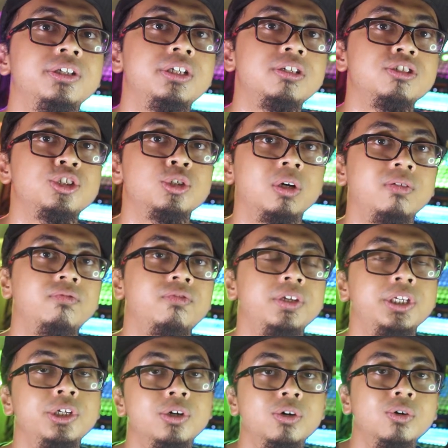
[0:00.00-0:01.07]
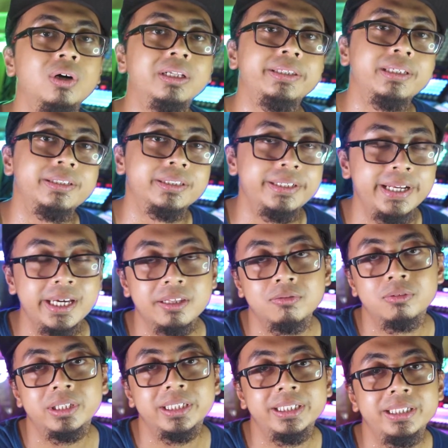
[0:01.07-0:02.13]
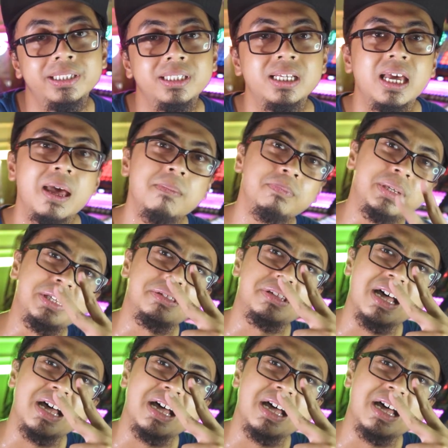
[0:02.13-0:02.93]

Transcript: this short video. Until the next one, peace